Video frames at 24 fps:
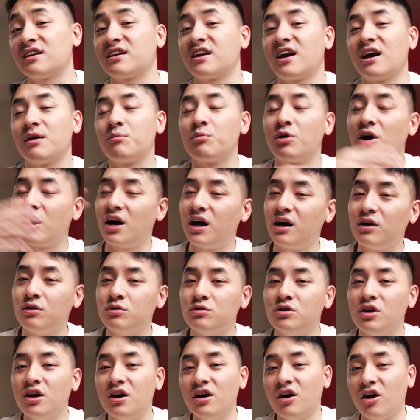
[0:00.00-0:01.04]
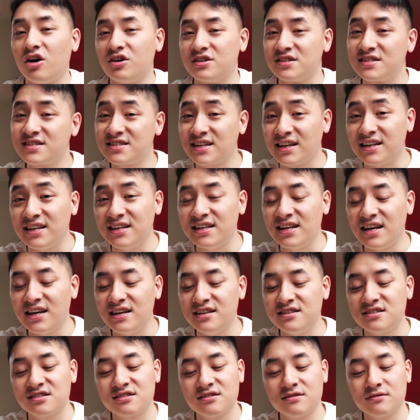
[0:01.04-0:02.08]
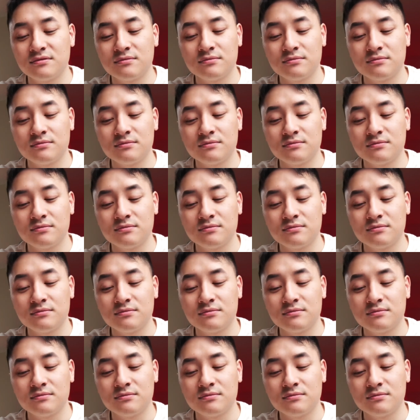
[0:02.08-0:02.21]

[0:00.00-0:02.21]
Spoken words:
camera out on sunny days,